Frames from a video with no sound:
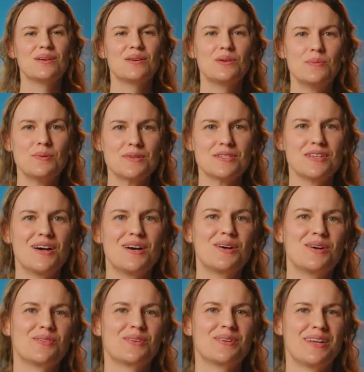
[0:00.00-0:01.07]
Uber saw
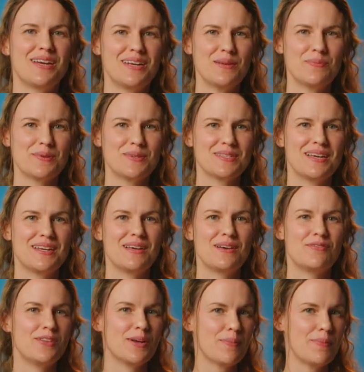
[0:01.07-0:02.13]
over 90%
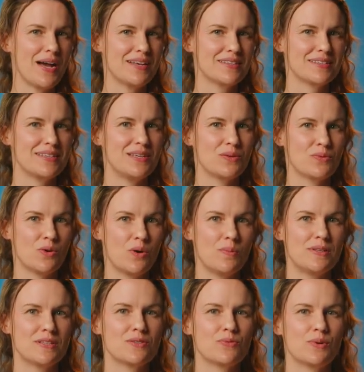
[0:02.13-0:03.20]
of their passkey
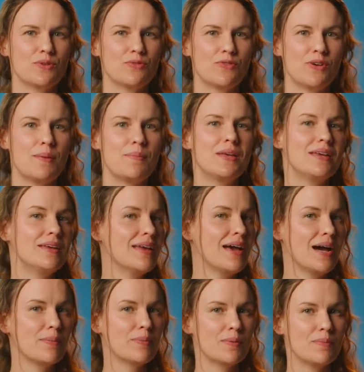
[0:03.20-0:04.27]
enrollments were from
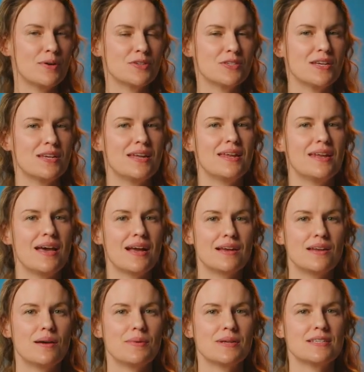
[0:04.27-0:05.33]
in-app promotion, and
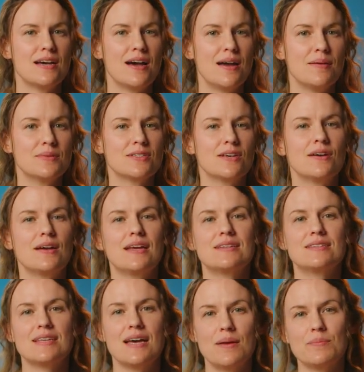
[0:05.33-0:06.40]
Economic Times saw a
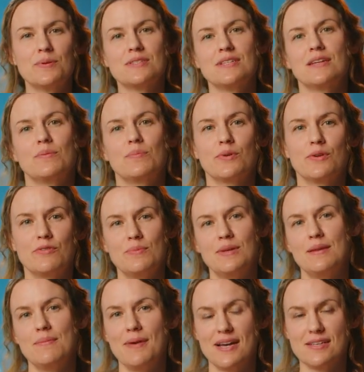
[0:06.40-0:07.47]
10% improvement
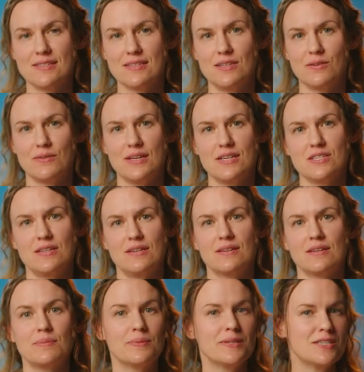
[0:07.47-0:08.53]
in passkey creation
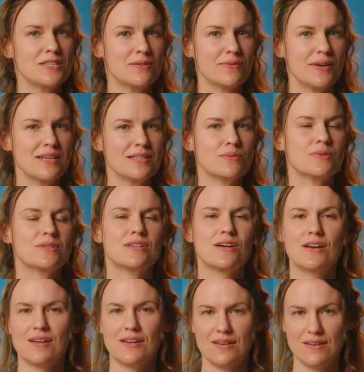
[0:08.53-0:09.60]
completion rates with
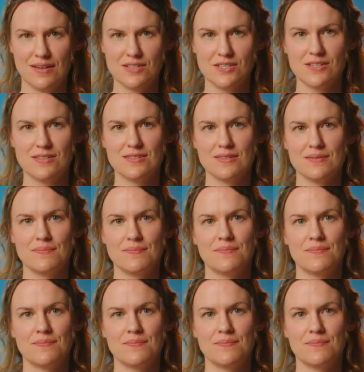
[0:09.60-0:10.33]
targeted nudges.